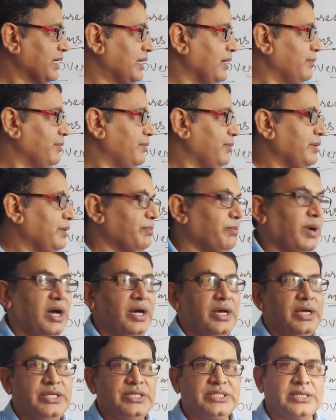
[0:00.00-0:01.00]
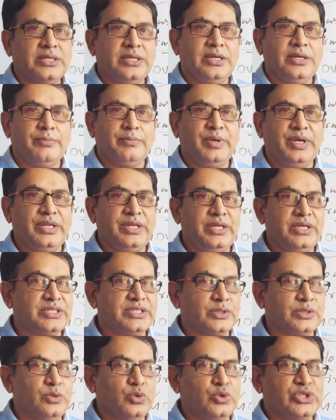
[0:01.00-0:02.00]
government buys
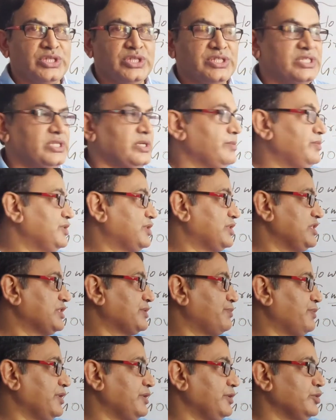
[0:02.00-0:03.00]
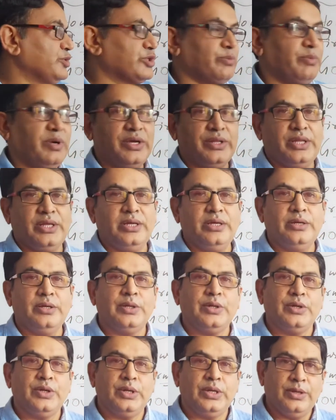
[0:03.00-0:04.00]
various goods and services produced by the
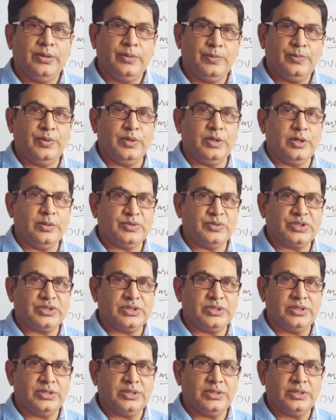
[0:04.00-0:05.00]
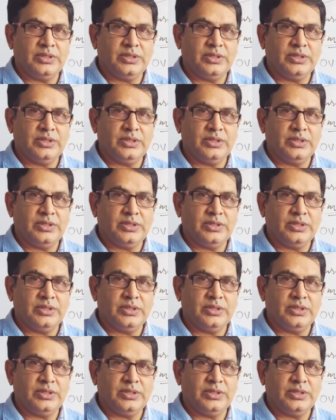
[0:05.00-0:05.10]
firms.